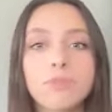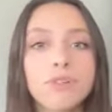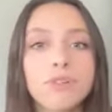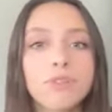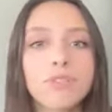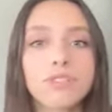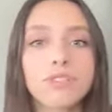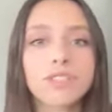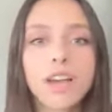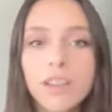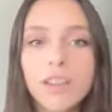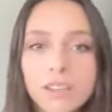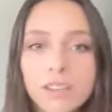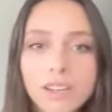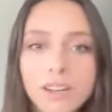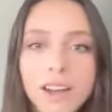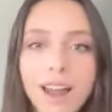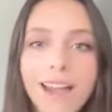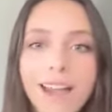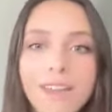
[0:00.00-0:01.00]
You know, they're done on
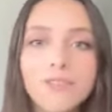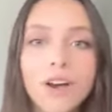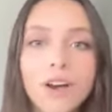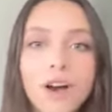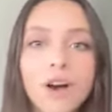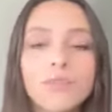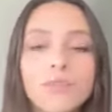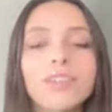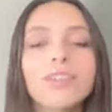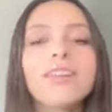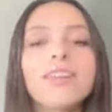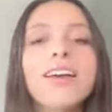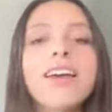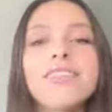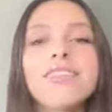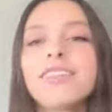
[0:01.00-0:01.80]
an iPhone and